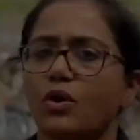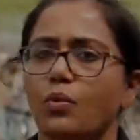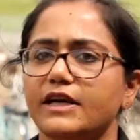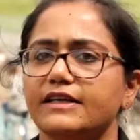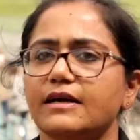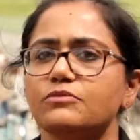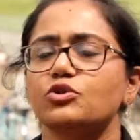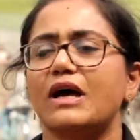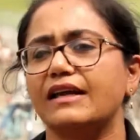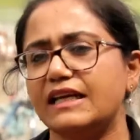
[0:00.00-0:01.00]
When it comes
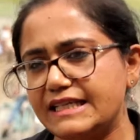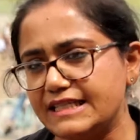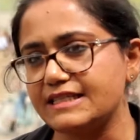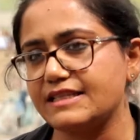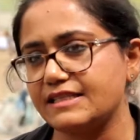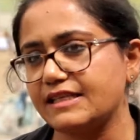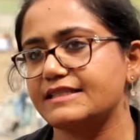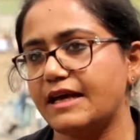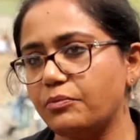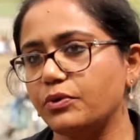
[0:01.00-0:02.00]
to analytics, as an
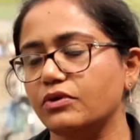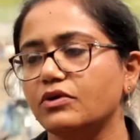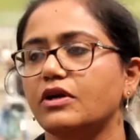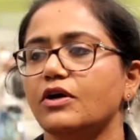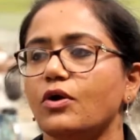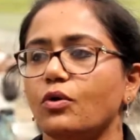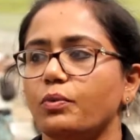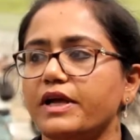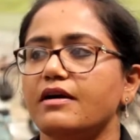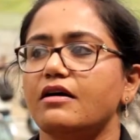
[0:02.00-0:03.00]
example,
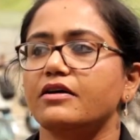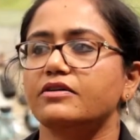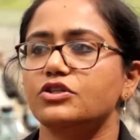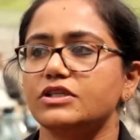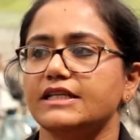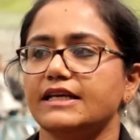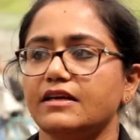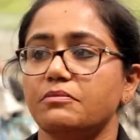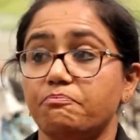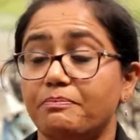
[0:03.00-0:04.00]
we are today
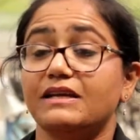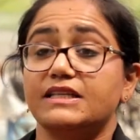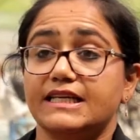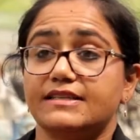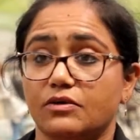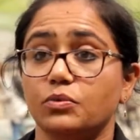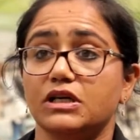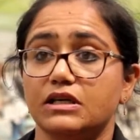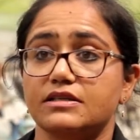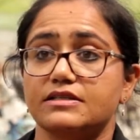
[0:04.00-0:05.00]
in a big data
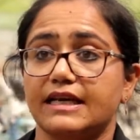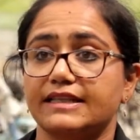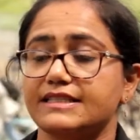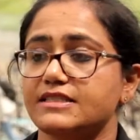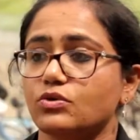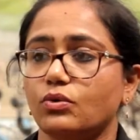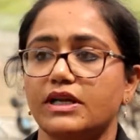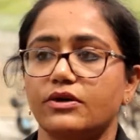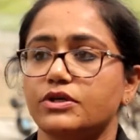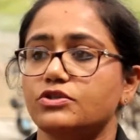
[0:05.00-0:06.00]
world, and this is
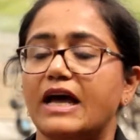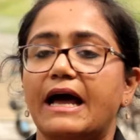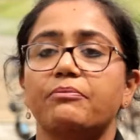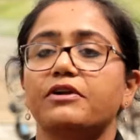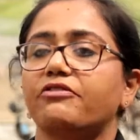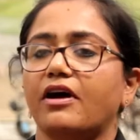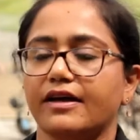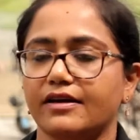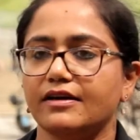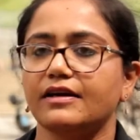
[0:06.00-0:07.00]
only going to
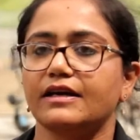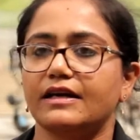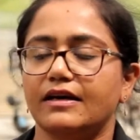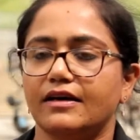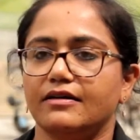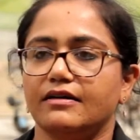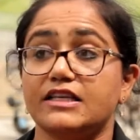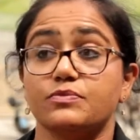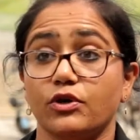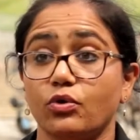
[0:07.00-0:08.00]
amplify
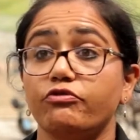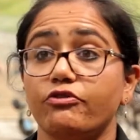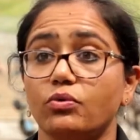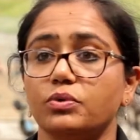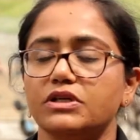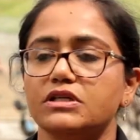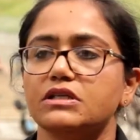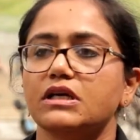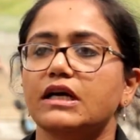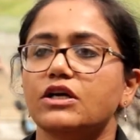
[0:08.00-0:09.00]
as we go forward.
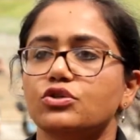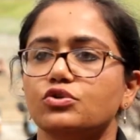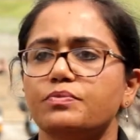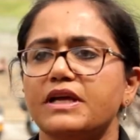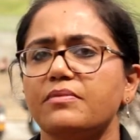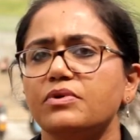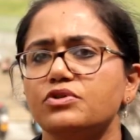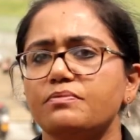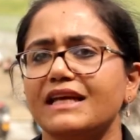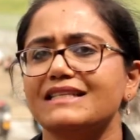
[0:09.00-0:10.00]
So to be able
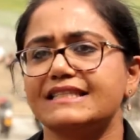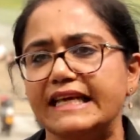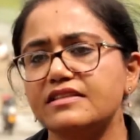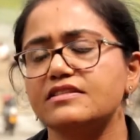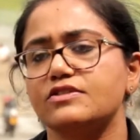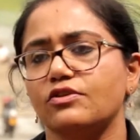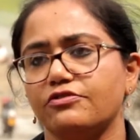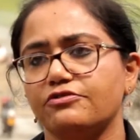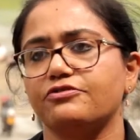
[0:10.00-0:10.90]
to make sense of